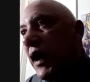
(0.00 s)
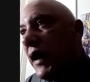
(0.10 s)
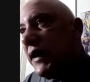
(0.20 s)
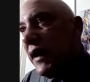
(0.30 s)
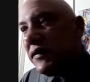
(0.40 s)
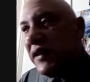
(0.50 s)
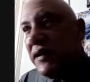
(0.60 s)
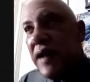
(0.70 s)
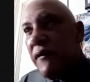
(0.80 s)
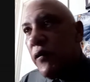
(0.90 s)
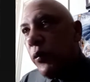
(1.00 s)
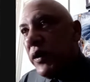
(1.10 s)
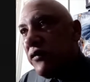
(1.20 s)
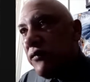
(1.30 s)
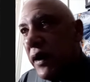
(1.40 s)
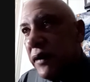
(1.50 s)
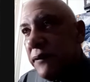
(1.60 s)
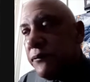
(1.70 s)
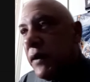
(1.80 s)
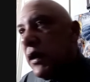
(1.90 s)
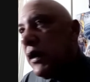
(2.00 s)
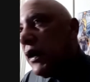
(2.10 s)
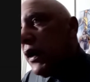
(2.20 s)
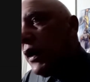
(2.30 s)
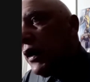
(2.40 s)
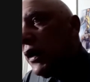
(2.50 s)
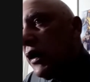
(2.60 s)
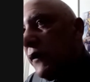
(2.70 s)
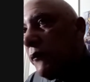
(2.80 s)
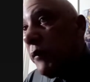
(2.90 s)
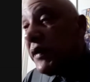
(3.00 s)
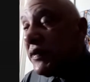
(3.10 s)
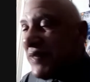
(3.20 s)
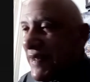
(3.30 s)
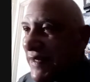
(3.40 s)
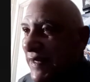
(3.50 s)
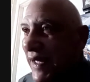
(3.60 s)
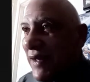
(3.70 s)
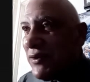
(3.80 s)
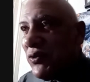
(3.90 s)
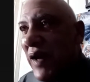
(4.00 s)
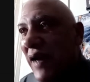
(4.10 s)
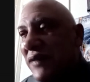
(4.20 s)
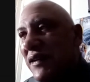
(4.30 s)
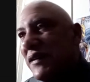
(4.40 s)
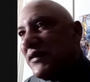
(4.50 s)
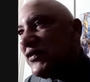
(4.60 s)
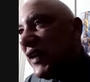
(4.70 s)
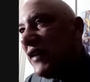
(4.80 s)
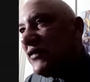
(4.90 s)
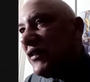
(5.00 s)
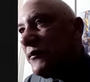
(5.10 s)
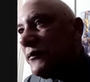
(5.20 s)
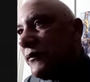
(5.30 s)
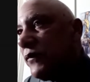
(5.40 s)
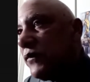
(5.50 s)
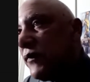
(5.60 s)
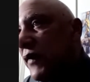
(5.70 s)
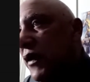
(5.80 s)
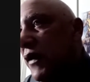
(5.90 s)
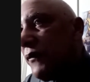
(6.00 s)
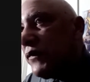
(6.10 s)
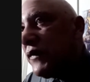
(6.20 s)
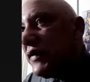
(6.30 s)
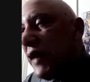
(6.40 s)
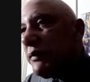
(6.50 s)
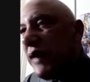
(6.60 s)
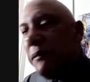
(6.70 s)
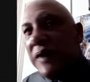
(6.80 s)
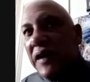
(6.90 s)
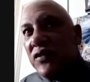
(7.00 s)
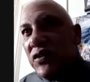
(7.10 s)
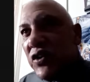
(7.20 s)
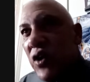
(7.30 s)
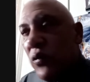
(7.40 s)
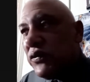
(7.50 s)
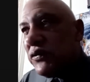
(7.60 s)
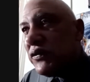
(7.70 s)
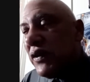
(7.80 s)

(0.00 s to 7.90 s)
Yes, he didn't have a winning record. But then again, you guys can understand something. They blame things on the coaches.